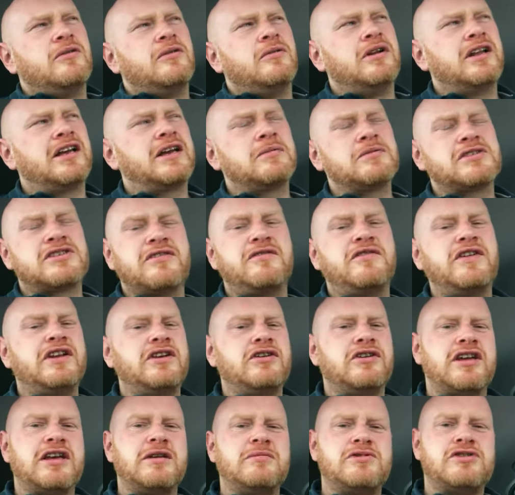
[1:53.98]
when it comes to
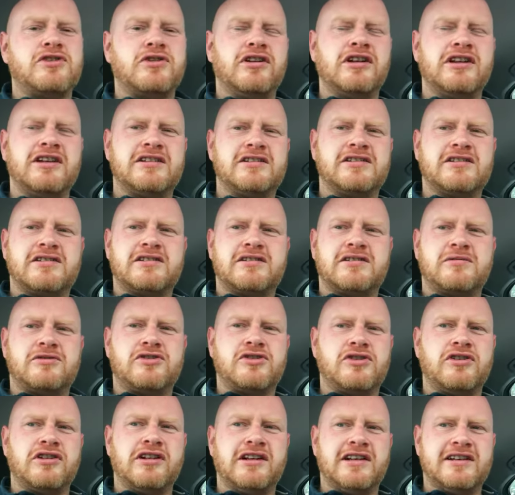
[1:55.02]
video game journalists,
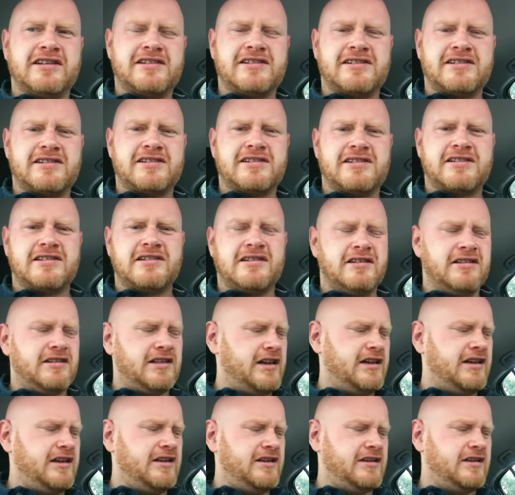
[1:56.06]
journalists,
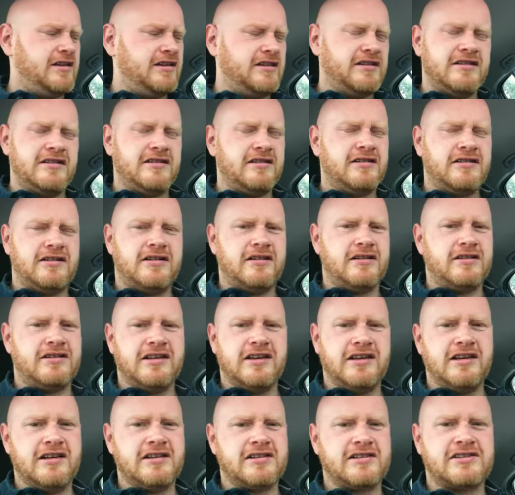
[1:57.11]
they oh,
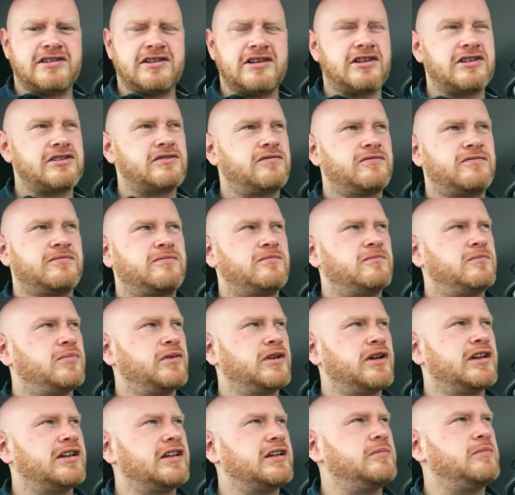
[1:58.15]
they are such
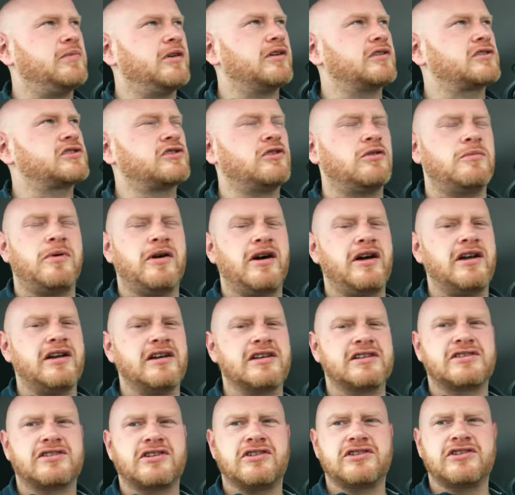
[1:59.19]
bloody but so biased.